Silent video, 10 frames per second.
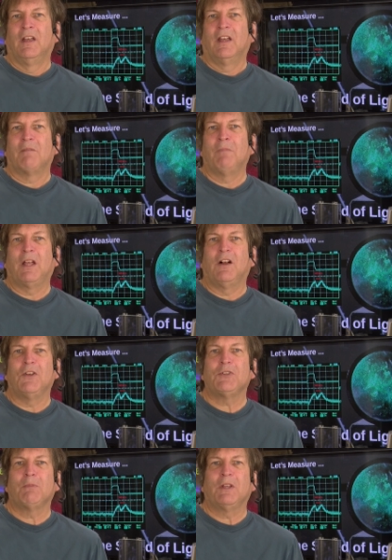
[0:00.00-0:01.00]
It may
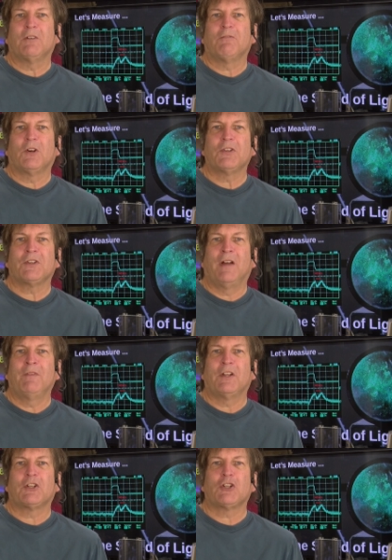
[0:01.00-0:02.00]
also be the first time
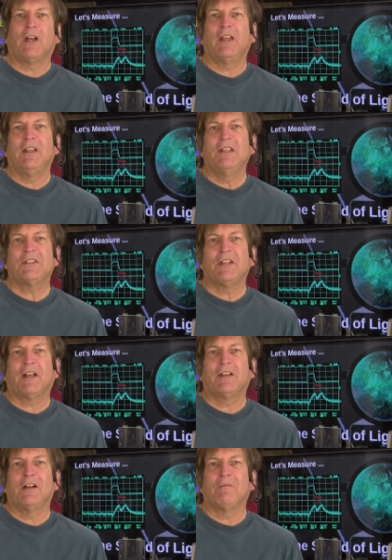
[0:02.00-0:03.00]
that a Chinese
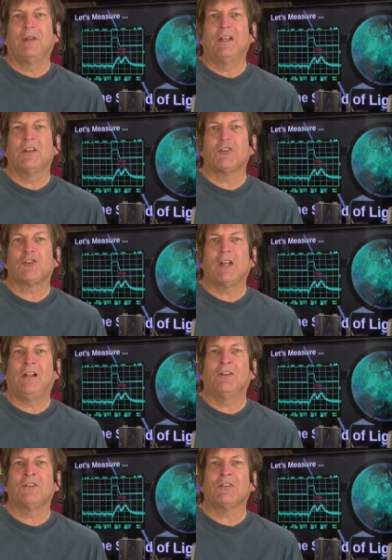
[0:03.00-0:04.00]
tech company has
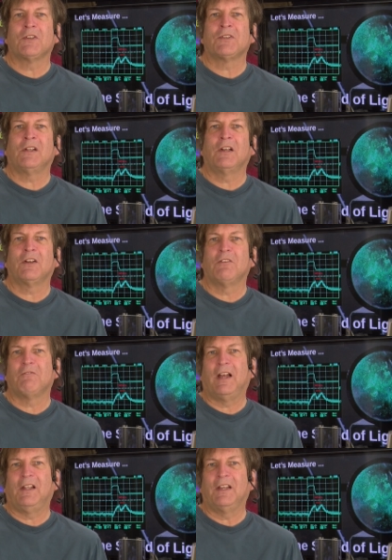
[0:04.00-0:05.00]
challenged the Silicon
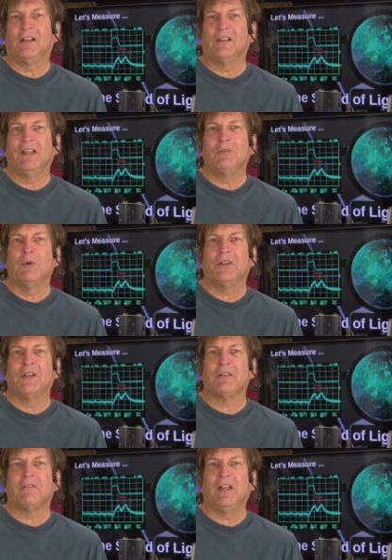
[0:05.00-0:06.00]
Valley elite with
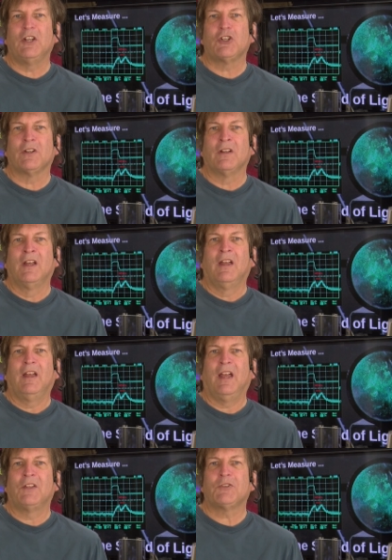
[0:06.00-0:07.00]
innovation
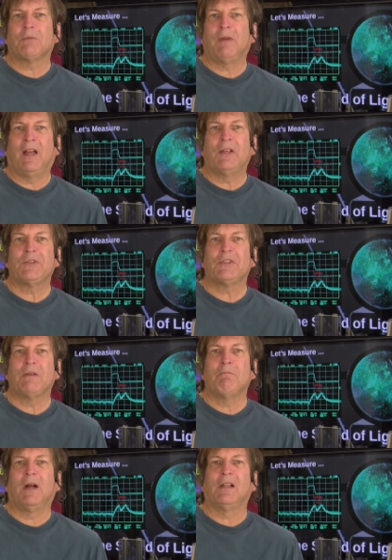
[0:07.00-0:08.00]
and surpassed
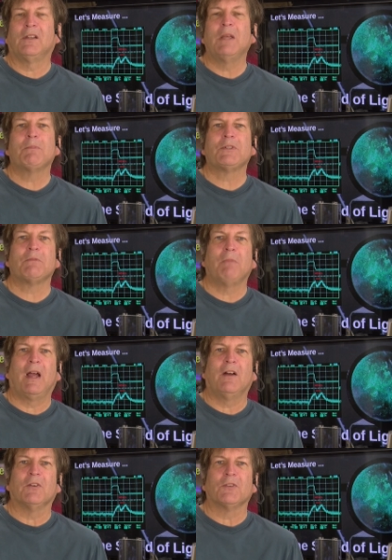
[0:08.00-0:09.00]
them by leaps and
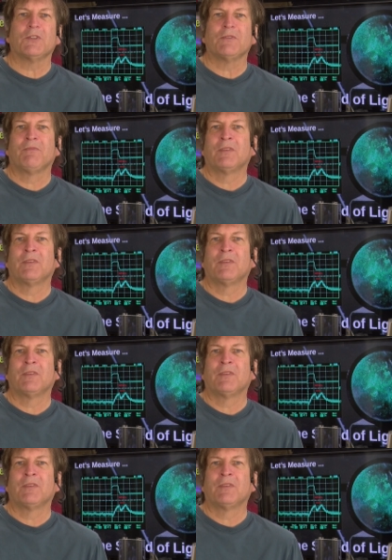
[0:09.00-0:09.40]
bounds.